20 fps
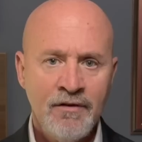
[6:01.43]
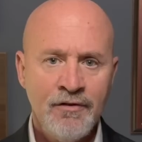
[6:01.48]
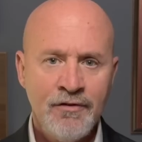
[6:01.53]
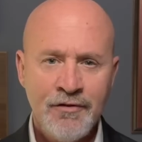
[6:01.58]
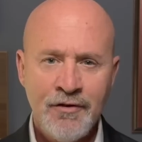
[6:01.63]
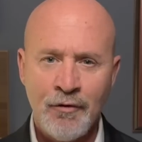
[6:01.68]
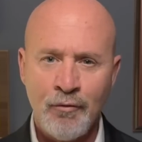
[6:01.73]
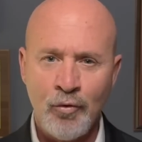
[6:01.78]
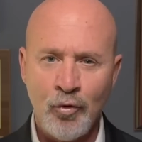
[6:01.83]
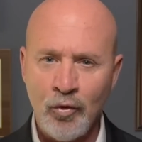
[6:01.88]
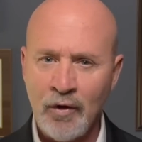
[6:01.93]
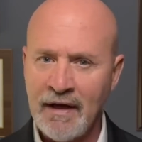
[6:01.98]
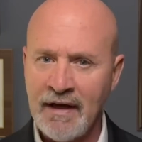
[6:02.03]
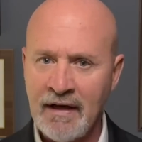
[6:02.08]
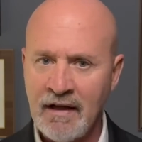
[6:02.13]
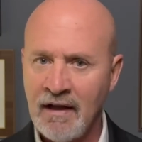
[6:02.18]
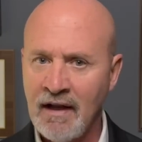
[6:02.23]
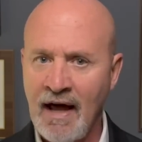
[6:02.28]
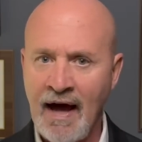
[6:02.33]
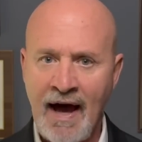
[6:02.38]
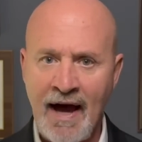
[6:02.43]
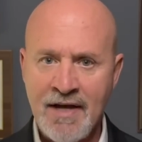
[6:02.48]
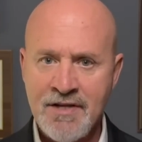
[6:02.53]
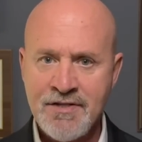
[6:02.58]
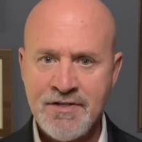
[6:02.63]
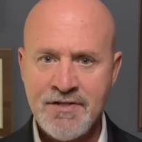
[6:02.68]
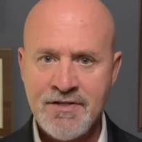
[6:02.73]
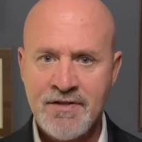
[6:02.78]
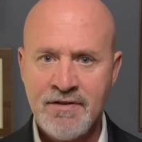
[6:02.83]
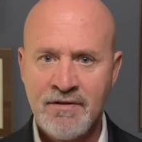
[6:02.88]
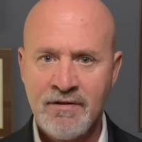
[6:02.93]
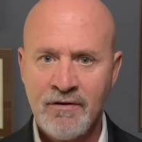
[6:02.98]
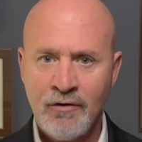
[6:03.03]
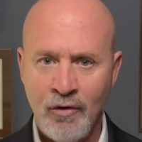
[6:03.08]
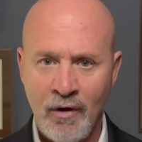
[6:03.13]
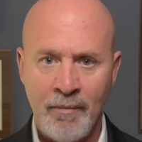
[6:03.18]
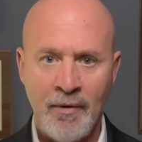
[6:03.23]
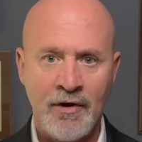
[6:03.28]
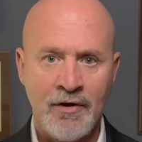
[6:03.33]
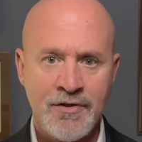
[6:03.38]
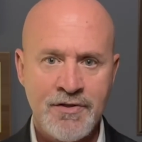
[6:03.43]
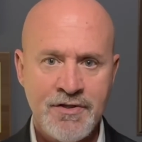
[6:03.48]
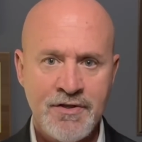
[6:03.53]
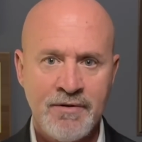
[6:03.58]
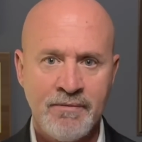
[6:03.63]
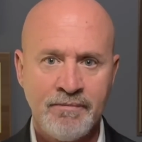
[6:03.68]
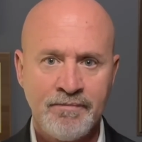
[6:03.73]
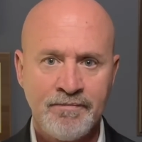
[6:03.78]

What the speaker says: the ruling class criminals.